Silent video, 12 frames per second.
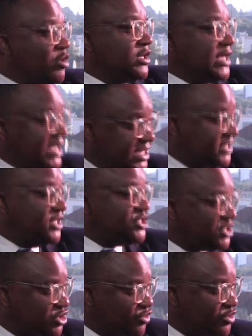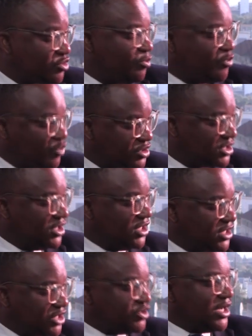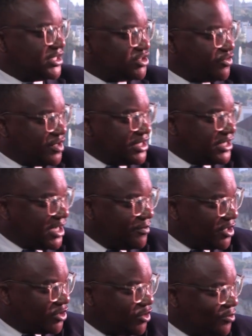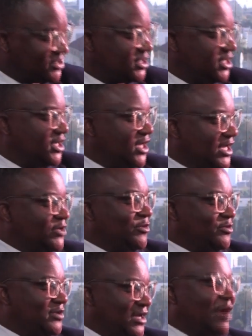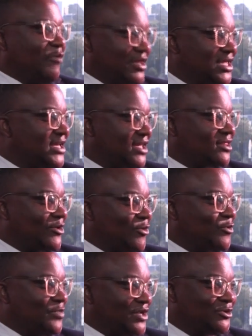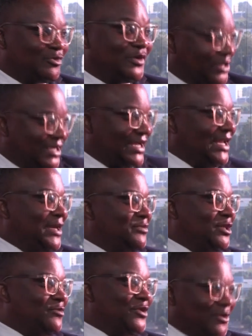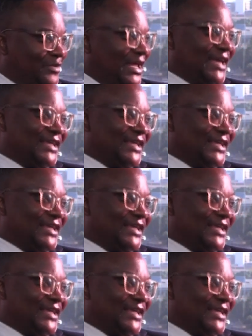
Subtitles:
in addition to the support that you guys are already coming through. Because, when they get the gold medals, we're going to claim them. We're going to be like...